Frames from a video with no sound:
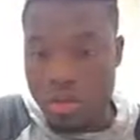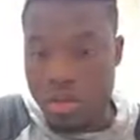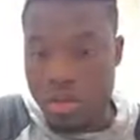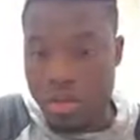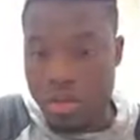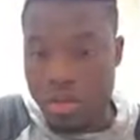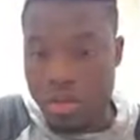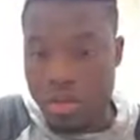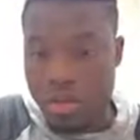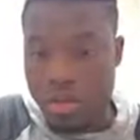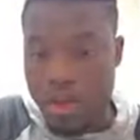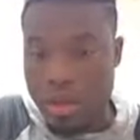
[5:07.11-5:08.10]
let's
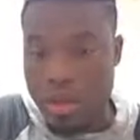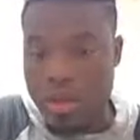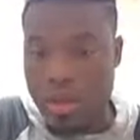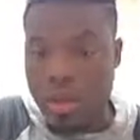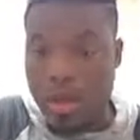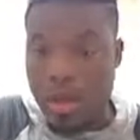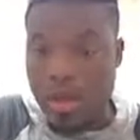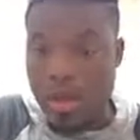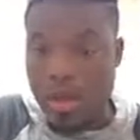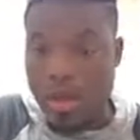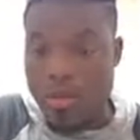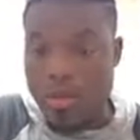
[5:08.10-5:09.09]
do that, the
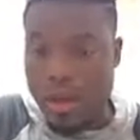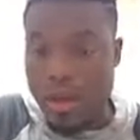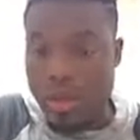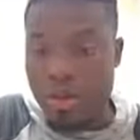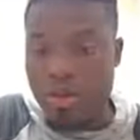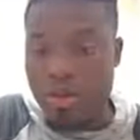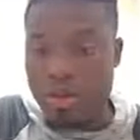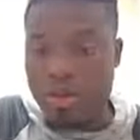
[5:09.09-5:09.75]
third value,